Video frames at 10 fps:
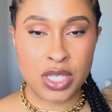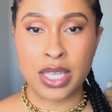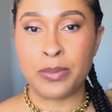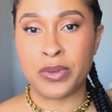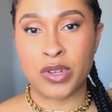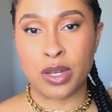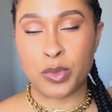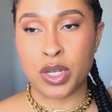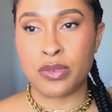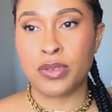to keep it very
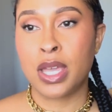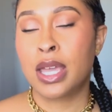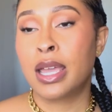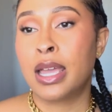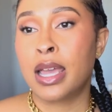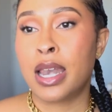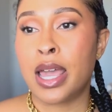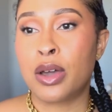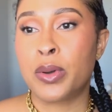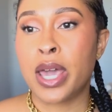brief.
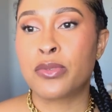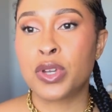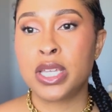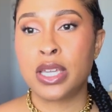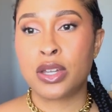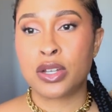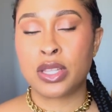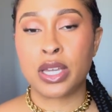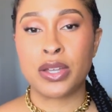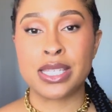Now, every year
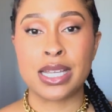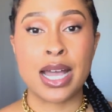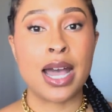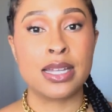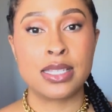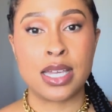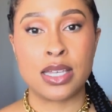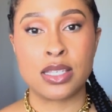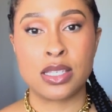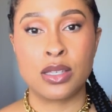there is a
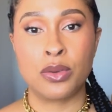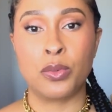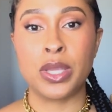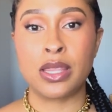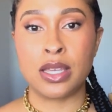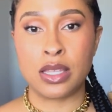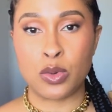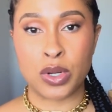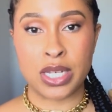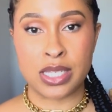contest within the
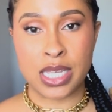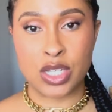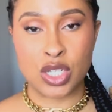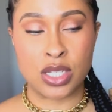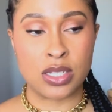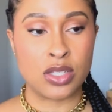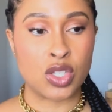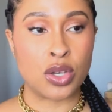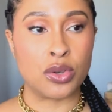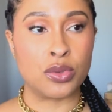organization.
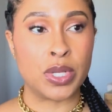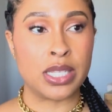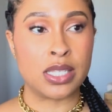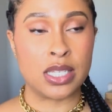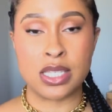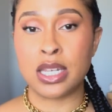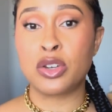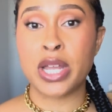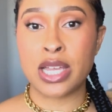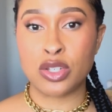So it's an
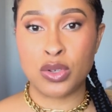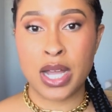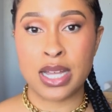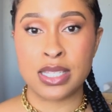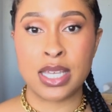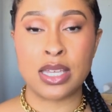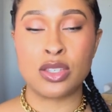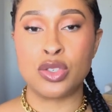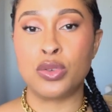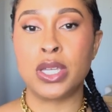international
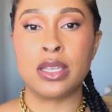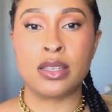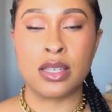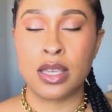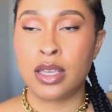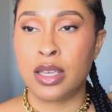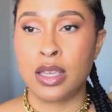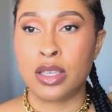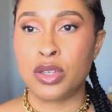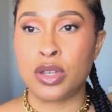contest. You can,
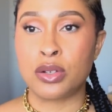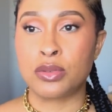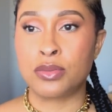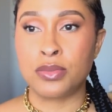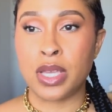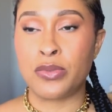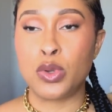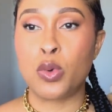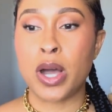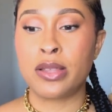if you
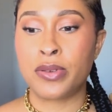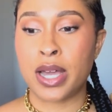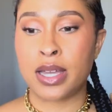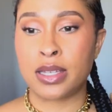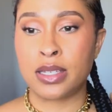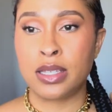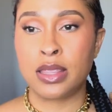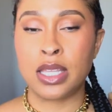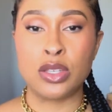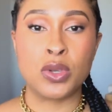qualify,
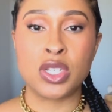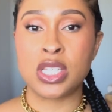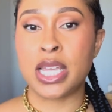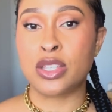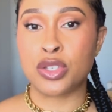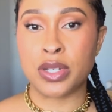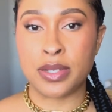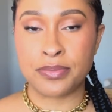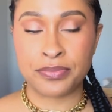then you can just enter it.